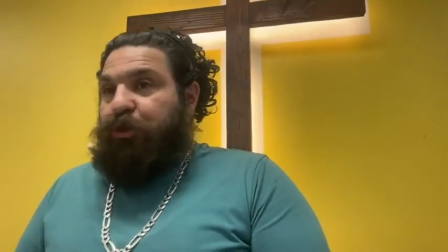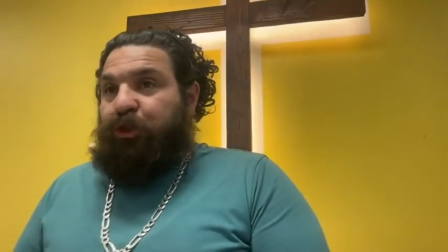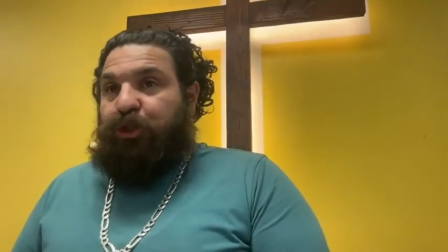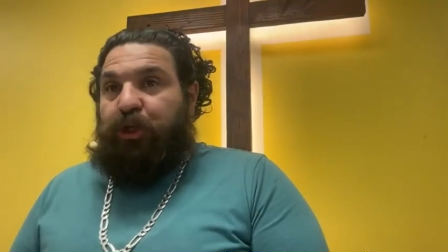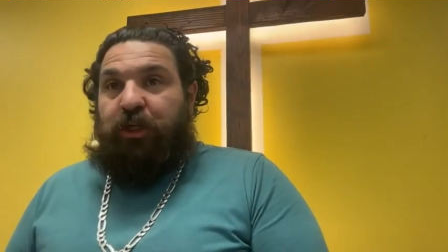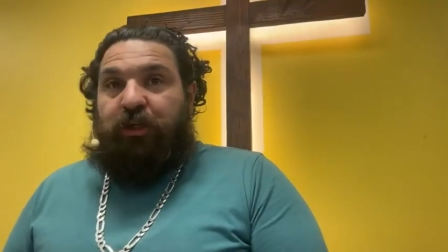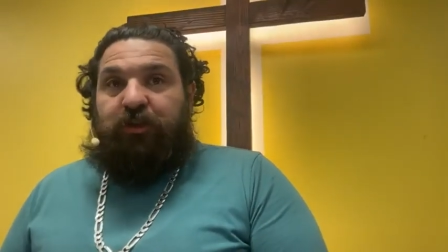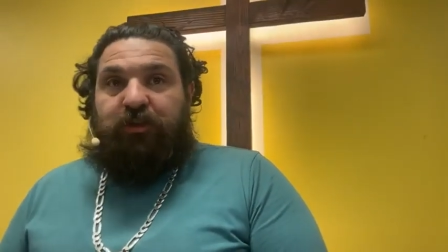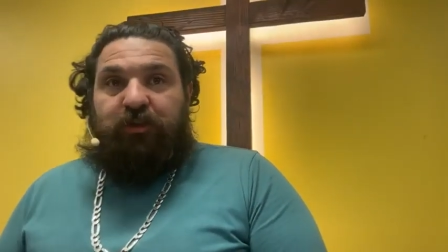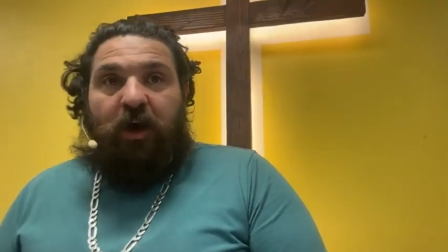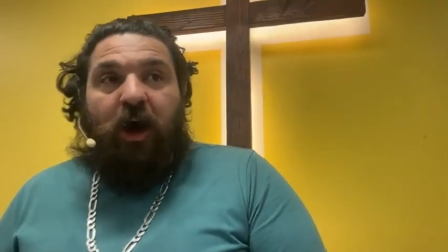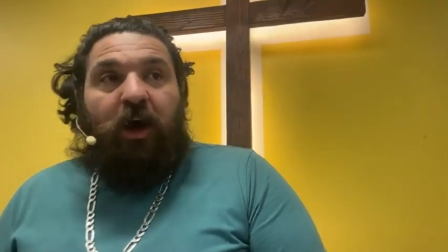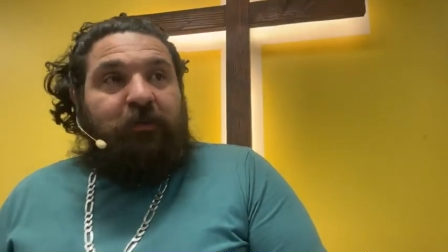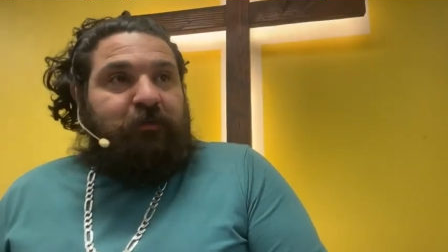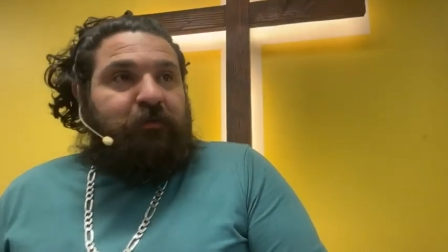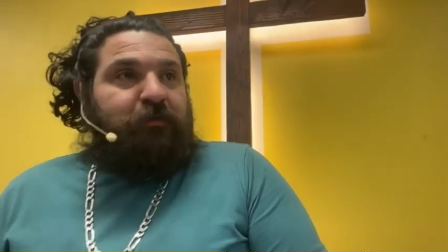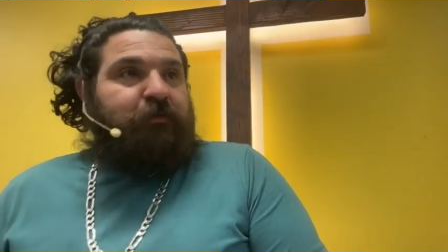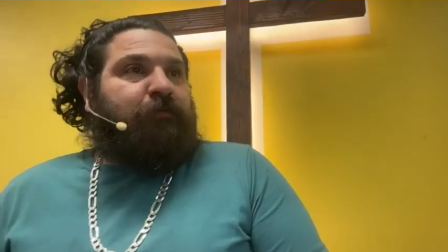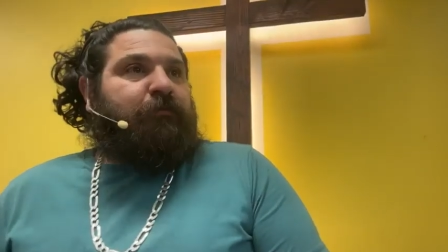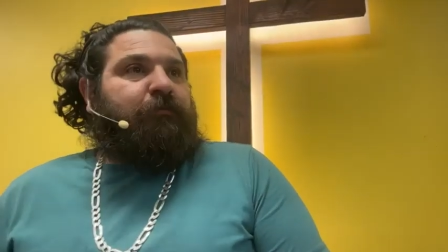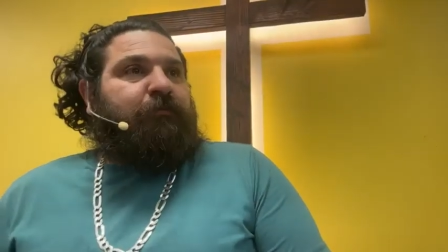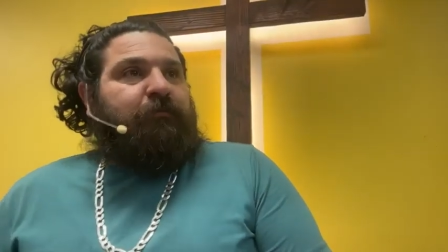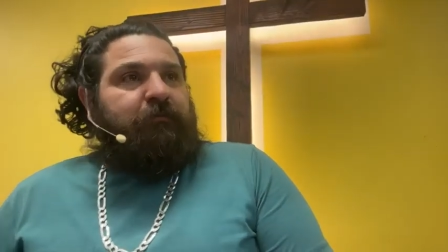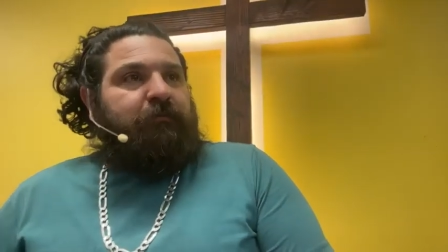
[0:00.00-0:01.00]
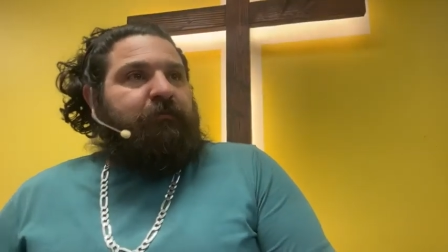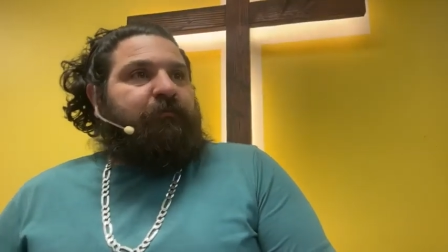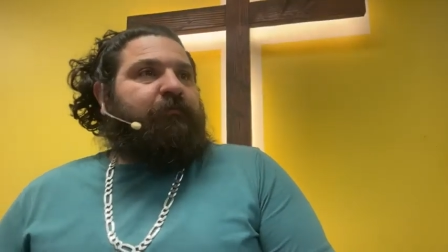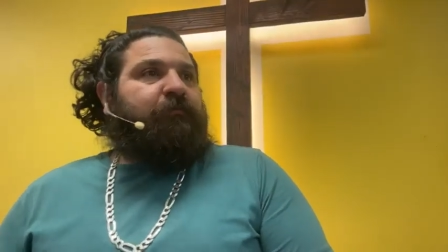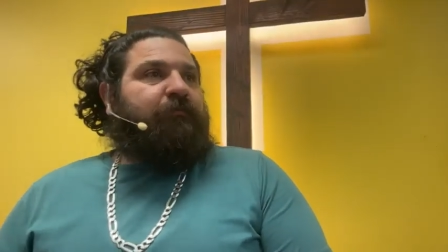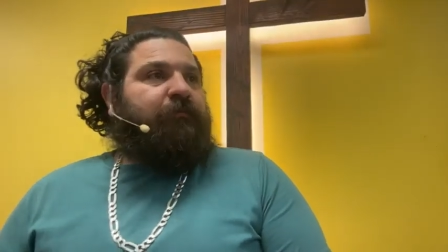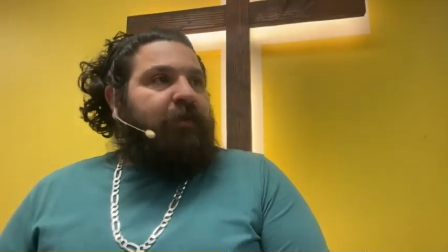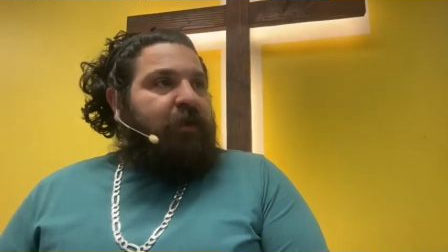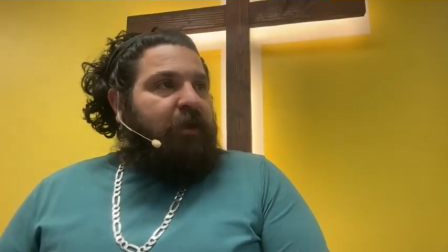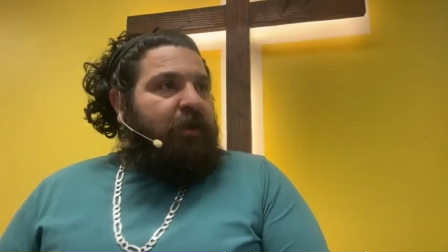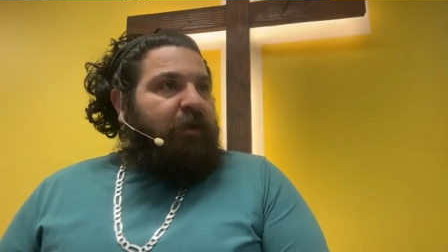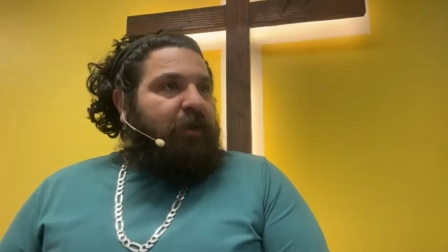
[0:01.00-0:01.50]
Jesus.
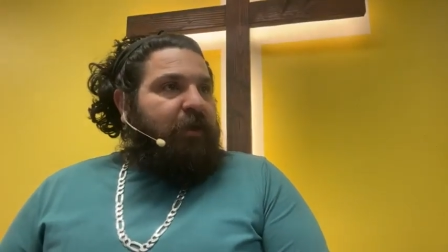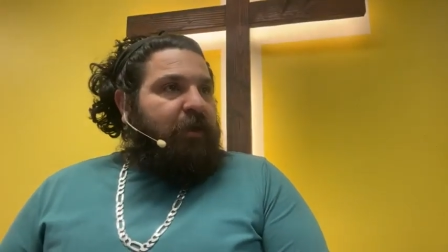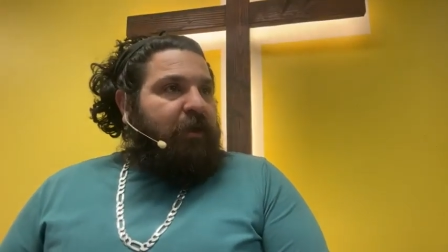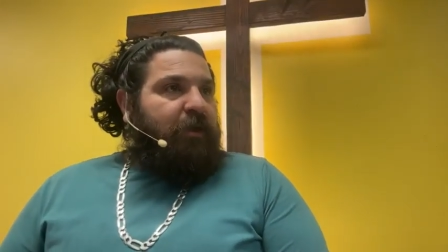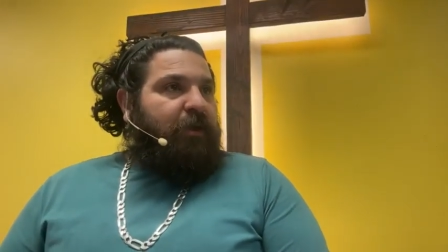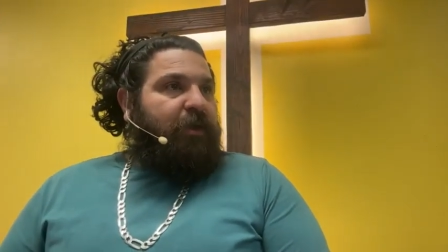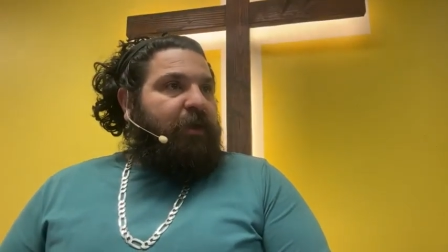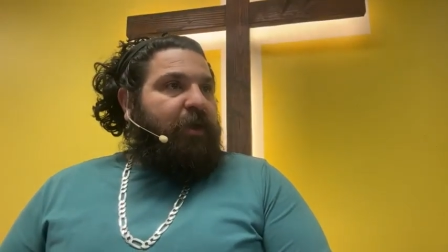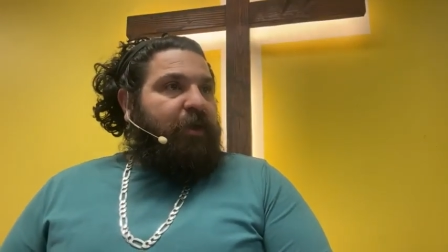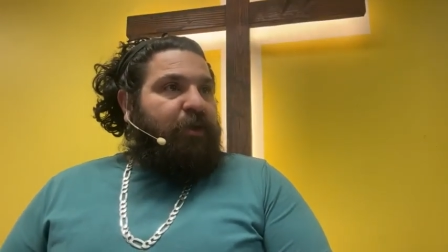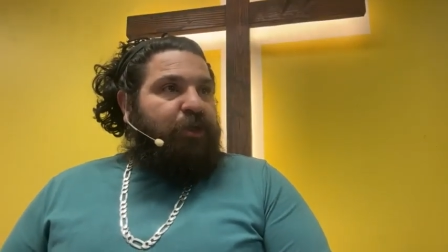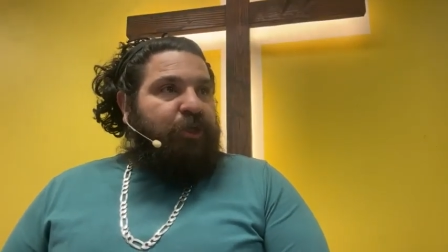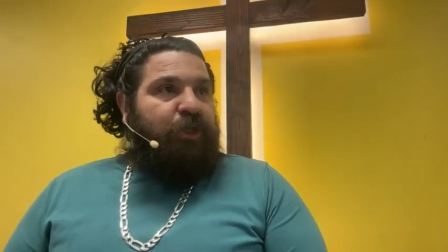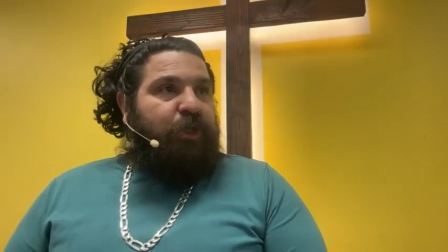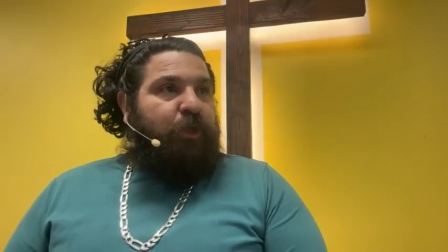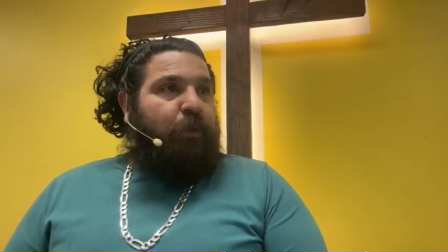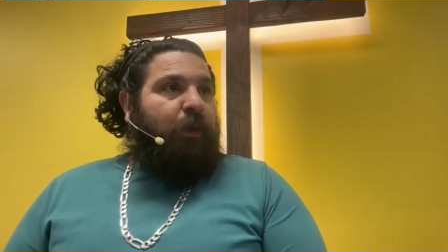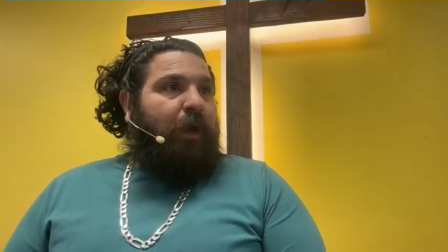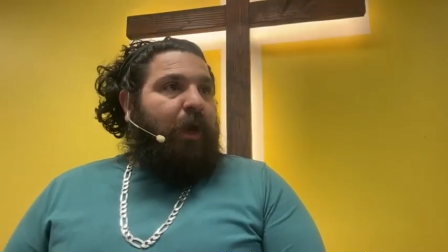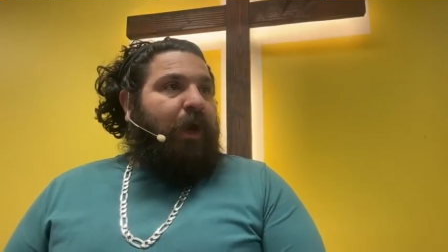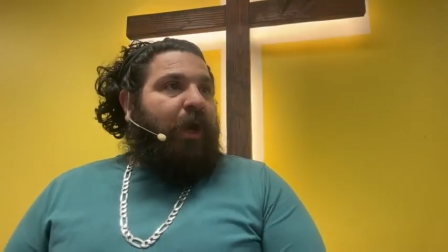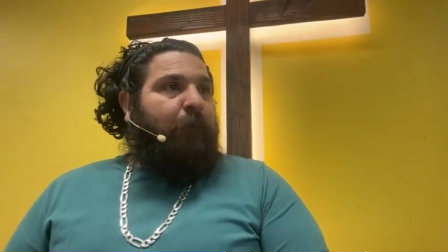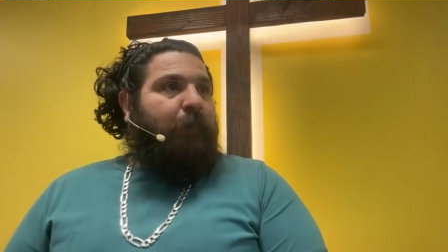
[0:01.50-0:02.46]
Yeshua